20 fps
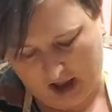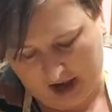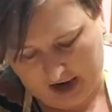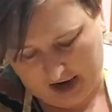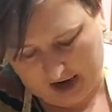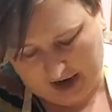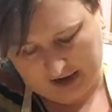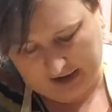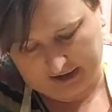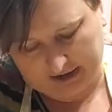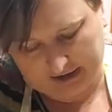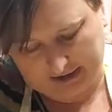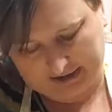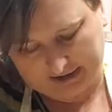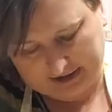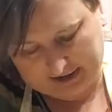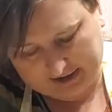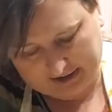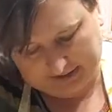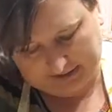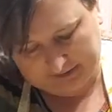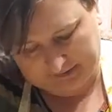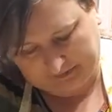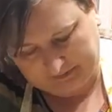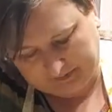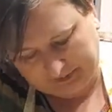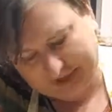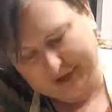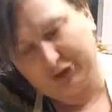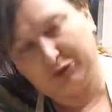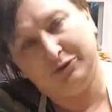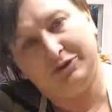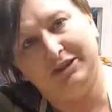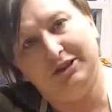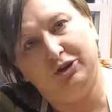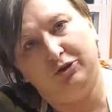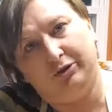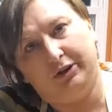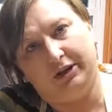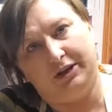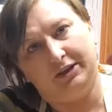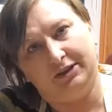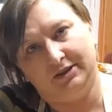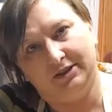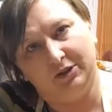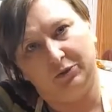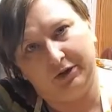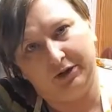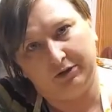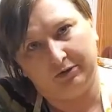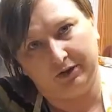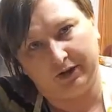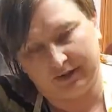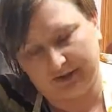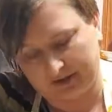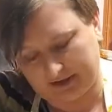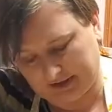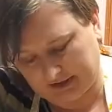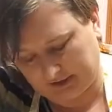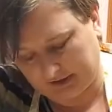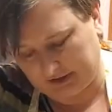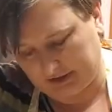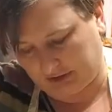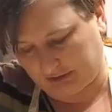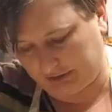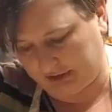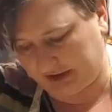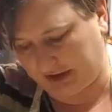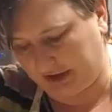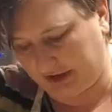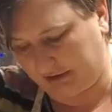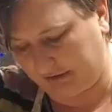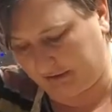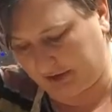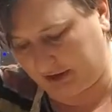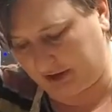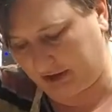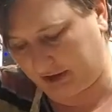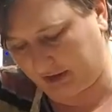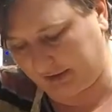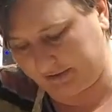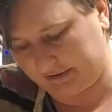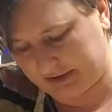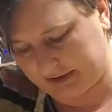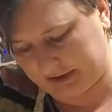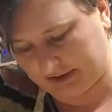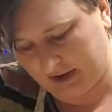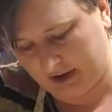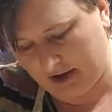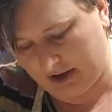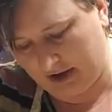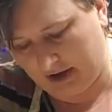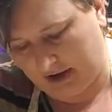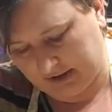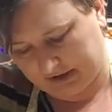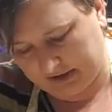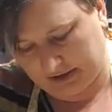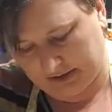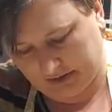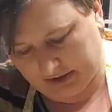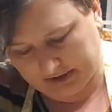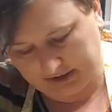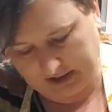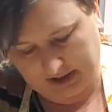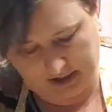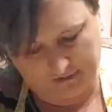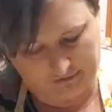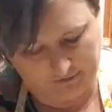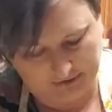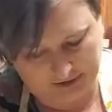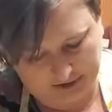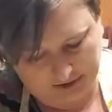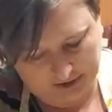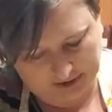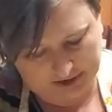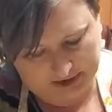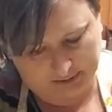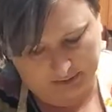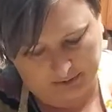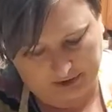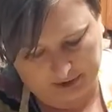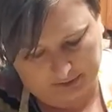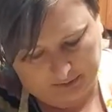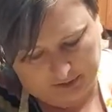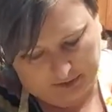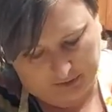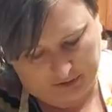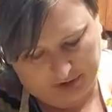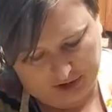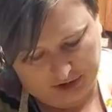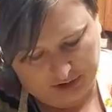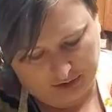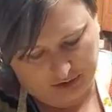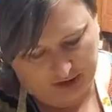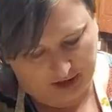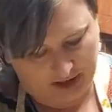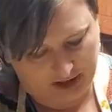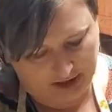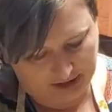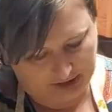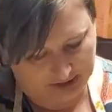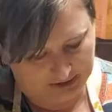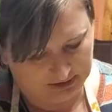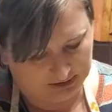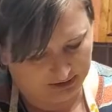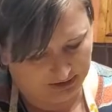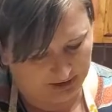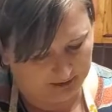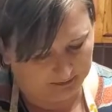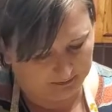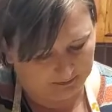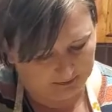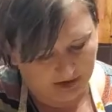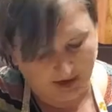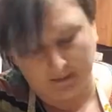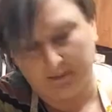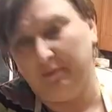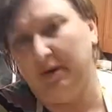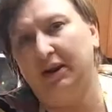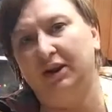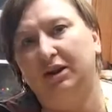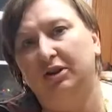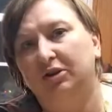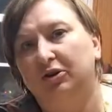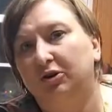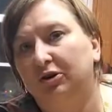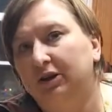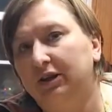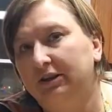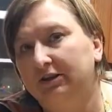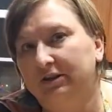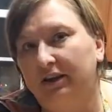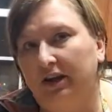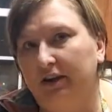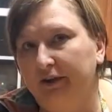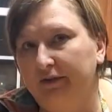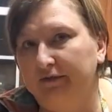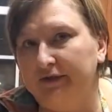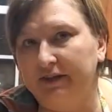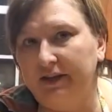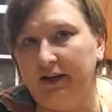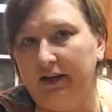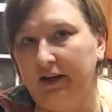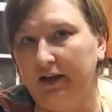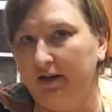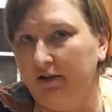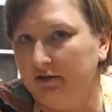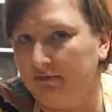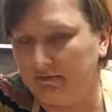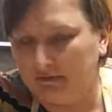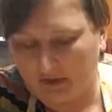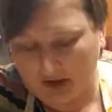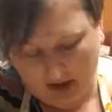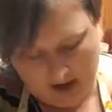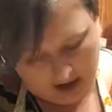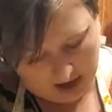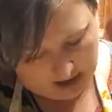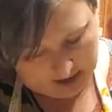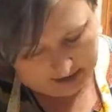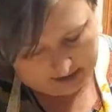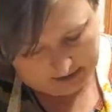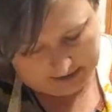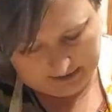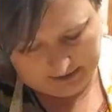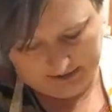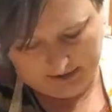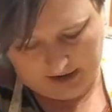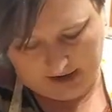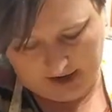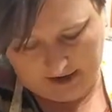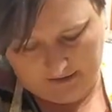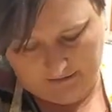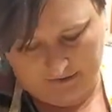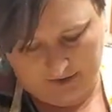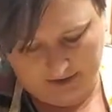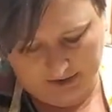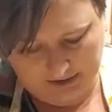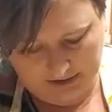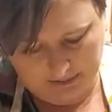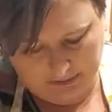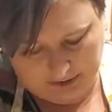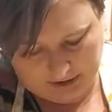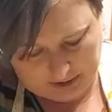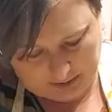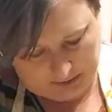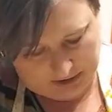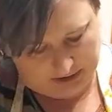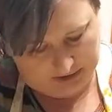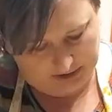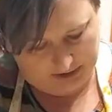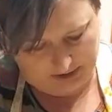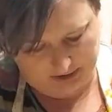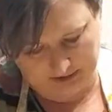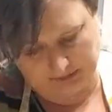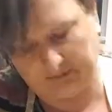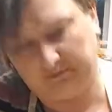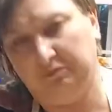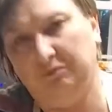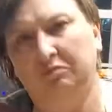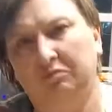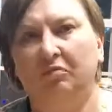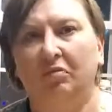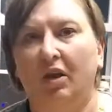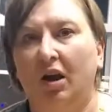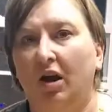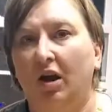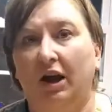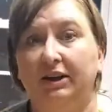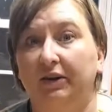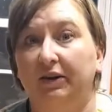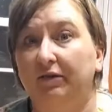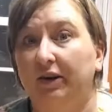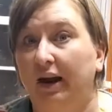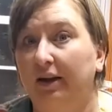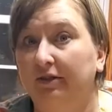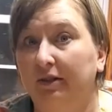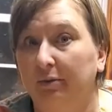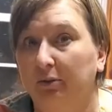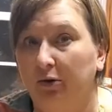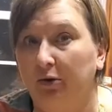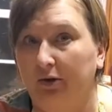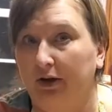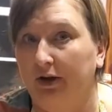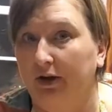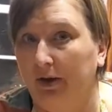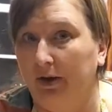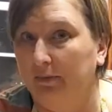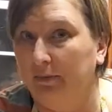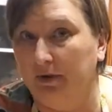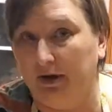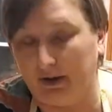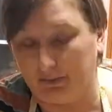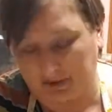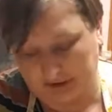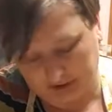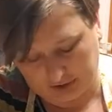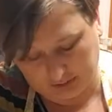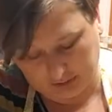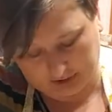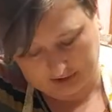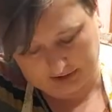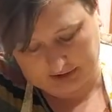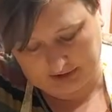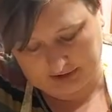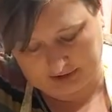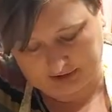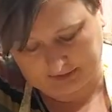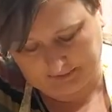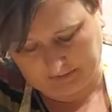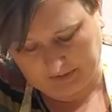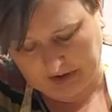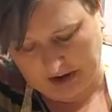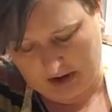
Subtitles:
and they use ingredients that we don't necessarily use here very often. So it's kind of fun to experiment with new things, and making cookies out of tea is a fun experiment. I never had them growing up. I bet you didn't either.